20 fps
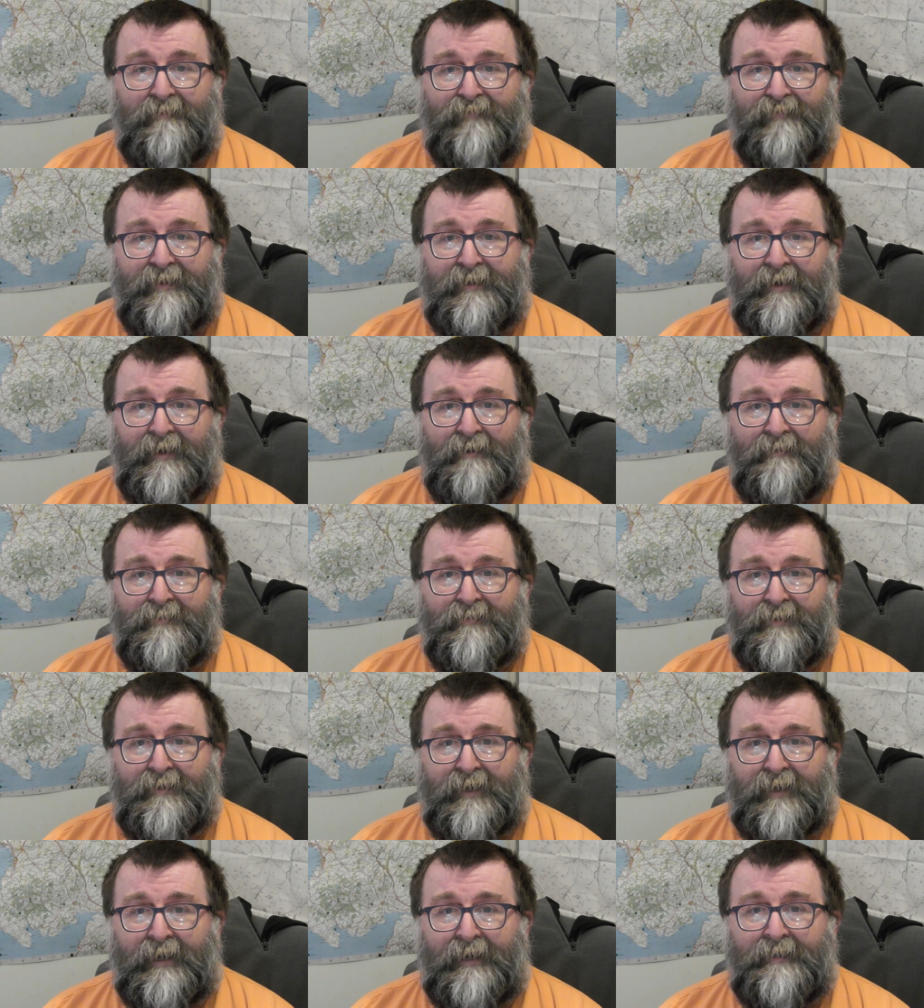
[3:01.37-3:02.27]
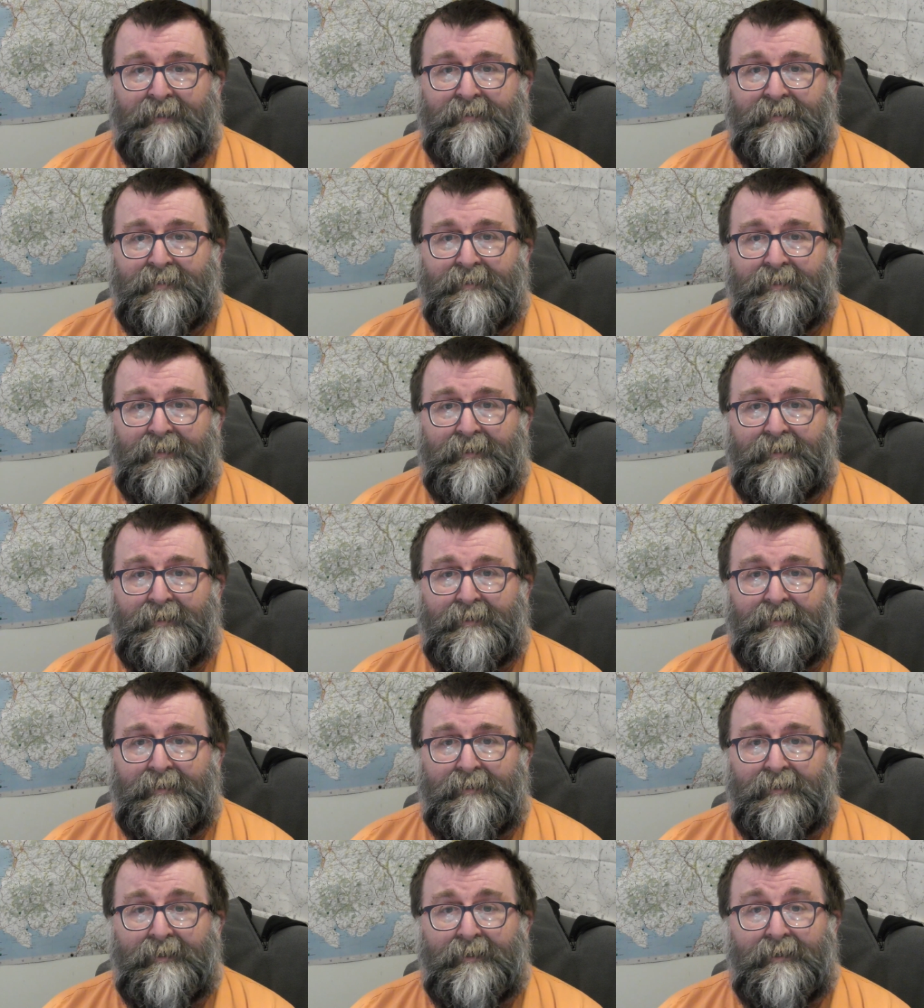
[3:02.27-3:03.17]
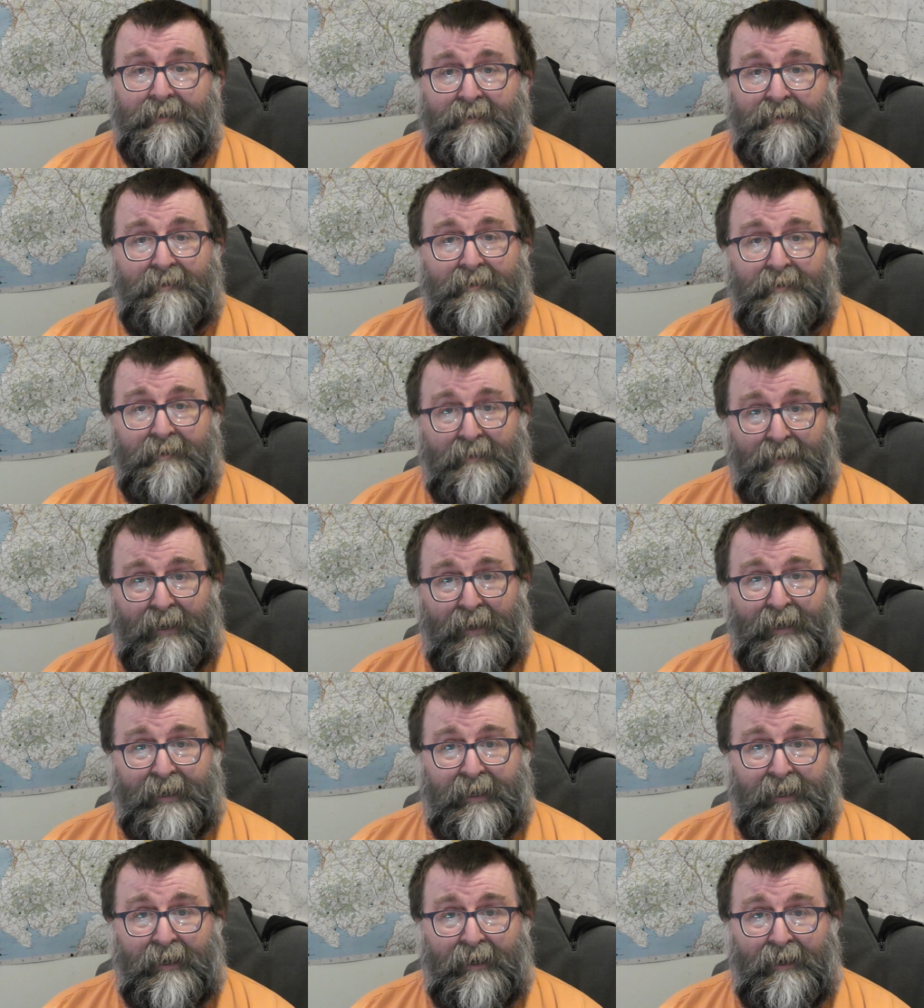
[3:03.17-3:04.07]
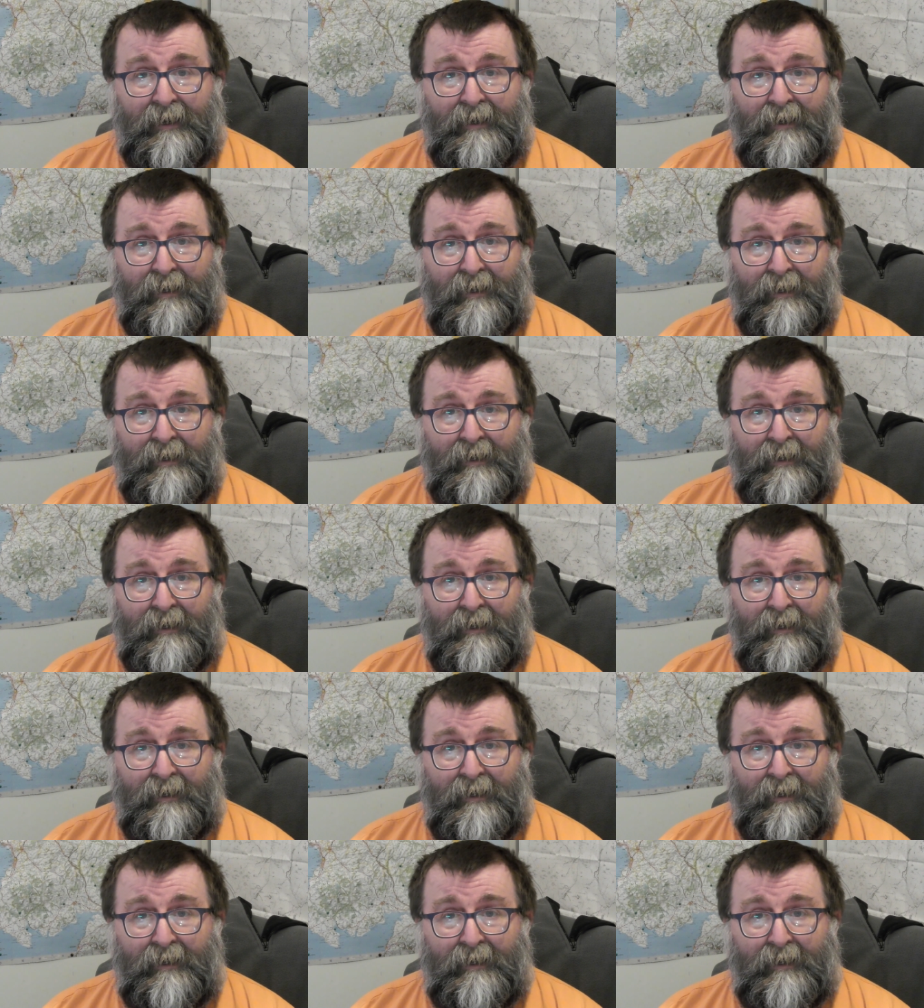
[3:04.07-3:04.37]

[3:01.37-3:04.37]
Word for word: your videos at kids, click